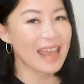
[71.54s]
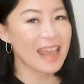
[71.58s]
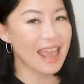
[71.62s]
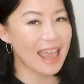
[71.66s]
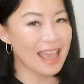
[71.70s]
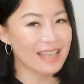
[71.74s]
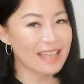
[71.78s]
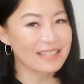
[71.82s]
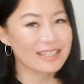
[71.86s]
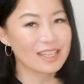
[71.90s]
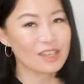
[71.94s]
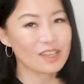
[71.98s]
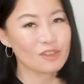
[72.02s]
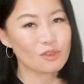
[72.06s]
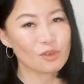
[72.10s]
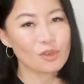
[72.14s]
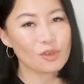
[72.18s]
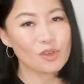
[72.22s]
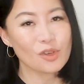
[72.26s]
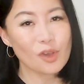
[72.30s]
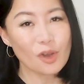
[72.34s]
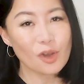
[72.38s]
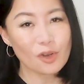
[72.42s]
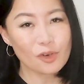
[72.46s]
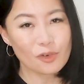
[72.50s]
adds into
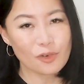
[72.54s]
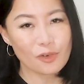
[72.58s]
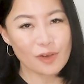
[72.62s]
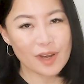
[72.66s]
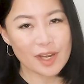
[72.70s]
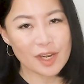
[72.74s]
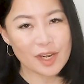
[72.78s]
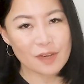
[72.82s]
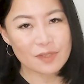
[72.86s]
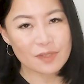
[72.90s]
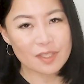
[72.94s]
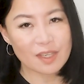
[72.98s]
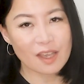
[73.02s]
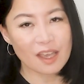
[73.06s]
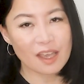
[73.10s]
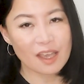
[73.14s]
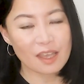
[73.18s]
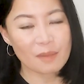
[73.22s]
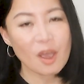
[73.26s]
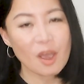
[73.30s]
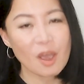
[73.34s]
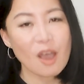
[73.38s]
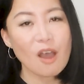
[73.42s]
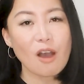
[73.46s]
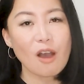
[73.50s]
your creative time,
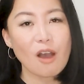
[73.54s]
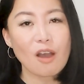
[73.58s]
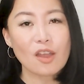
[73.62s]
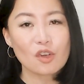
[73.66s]
or it